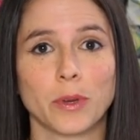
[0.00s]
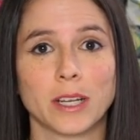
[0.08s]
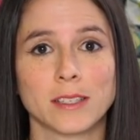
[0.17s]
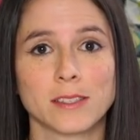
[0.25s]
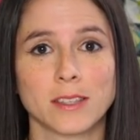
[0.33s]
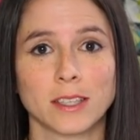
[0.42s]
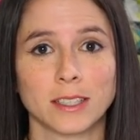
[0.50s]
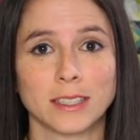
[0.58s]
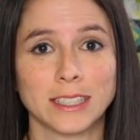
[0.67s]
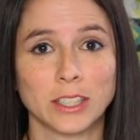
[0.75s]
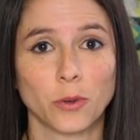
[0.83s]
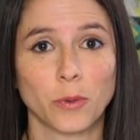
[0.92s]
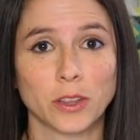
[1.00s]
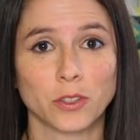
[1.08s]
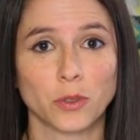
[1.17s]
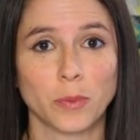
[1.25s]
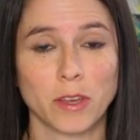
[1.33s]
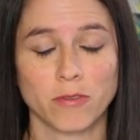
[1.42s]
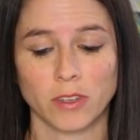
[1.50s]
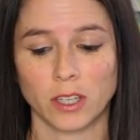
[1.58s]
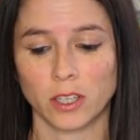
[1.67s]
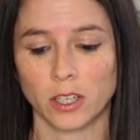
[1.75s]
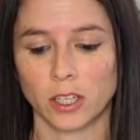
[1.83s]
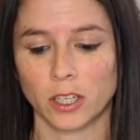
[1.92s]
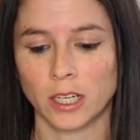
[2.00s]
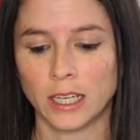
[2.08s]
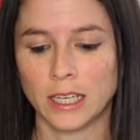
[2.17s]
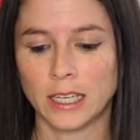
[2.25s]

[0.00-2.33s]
but as the needle went through my finger,